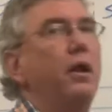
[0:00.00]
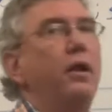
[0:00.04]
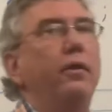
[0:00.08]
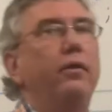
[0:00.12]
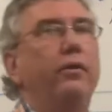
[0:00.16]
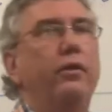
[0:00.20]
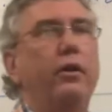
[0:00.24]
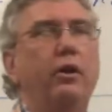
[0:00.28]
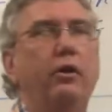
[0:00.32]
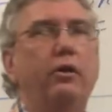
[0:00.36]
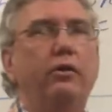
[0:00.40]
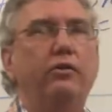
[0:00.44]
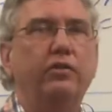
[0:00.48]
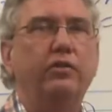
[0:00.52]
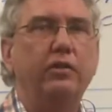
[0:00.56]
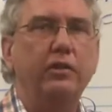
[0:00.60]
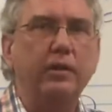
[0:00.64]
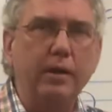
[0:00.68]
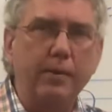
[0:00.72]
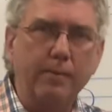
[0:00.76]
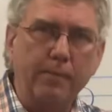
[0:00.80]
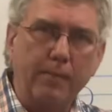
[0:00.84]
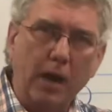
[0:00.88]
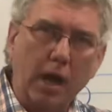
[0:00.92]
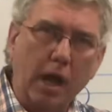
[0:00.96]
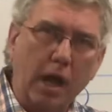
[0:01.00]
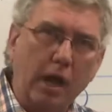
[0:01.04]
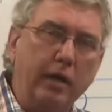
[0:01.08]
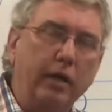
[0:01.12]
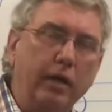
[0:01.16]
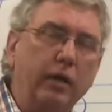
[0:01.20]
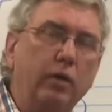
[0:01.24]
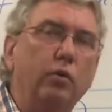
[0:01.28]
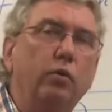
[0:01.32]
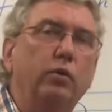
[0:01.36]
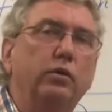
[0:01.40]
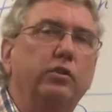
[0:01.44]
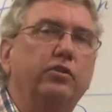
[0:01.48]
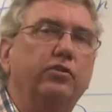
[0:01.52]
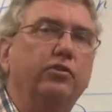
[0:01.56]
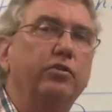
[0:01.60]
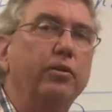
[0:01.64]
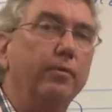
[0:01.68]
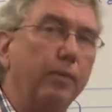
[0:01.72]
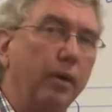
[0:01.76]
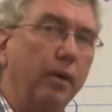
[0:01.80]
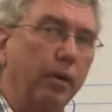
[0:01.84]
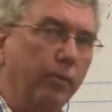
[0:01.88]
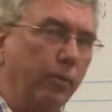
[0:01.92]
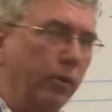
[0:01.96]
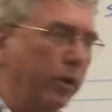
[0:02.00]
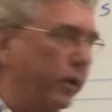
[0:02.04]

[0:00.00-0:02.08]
There is a mnemonic, which is a memory